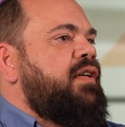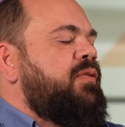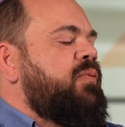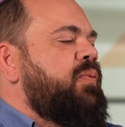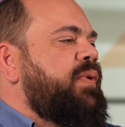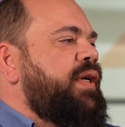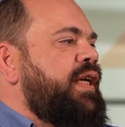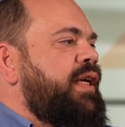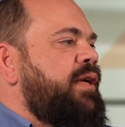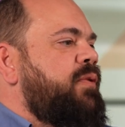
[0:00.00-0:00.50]

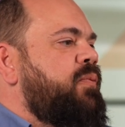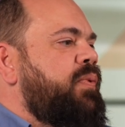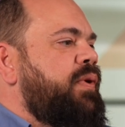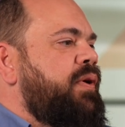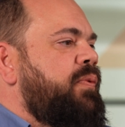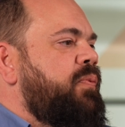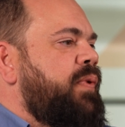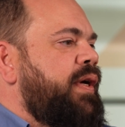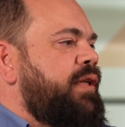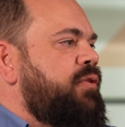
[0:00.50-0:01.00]

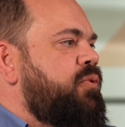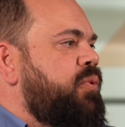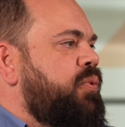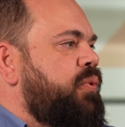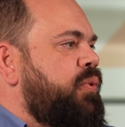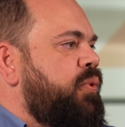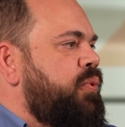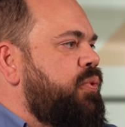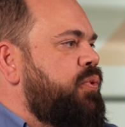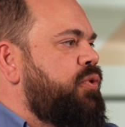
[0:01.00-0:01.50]
We went to
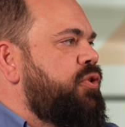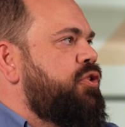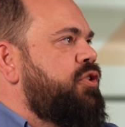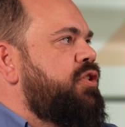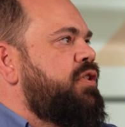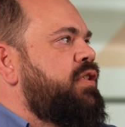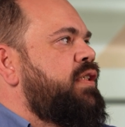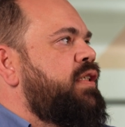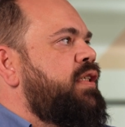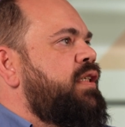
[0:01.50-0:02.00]

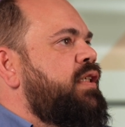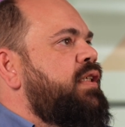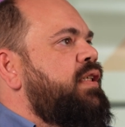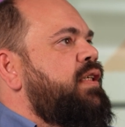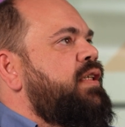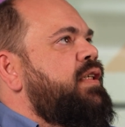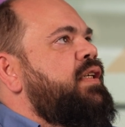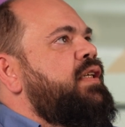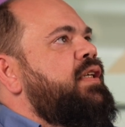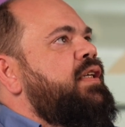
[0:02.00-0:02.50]
Cluj
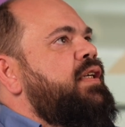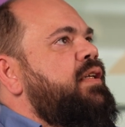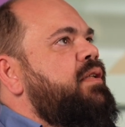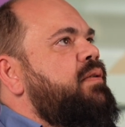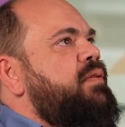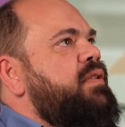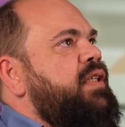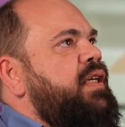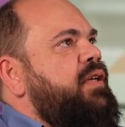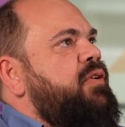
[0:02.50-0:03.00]

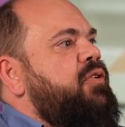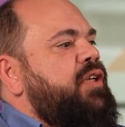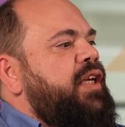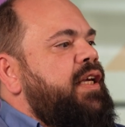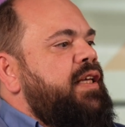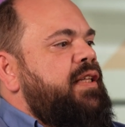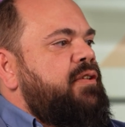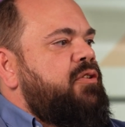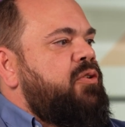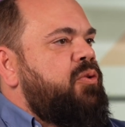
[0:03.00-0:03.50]
and we say,
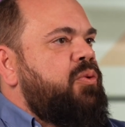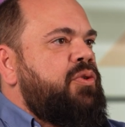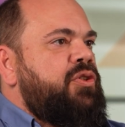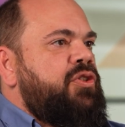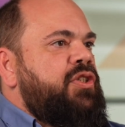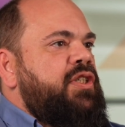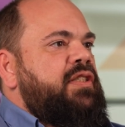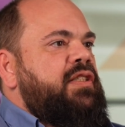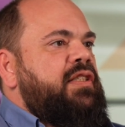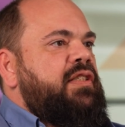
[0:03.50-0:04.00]
okay,
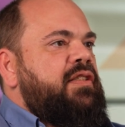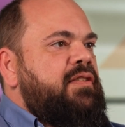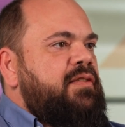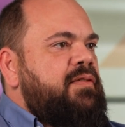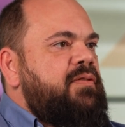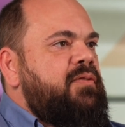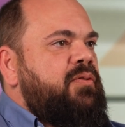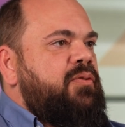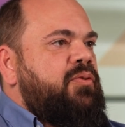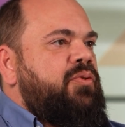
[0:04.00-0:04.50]
Cluj
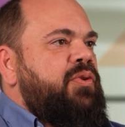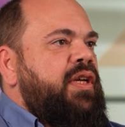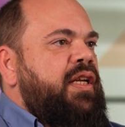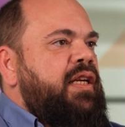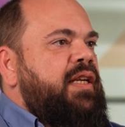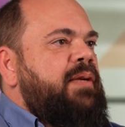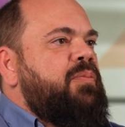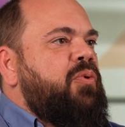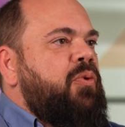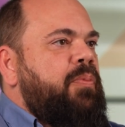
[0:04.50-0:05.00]
is
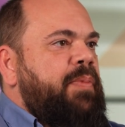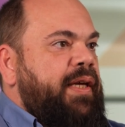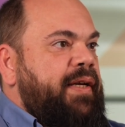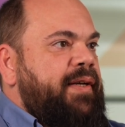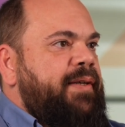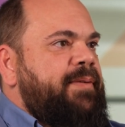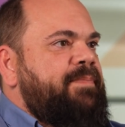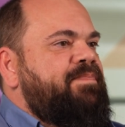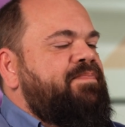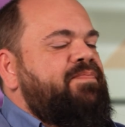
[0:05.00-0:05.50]
really booming.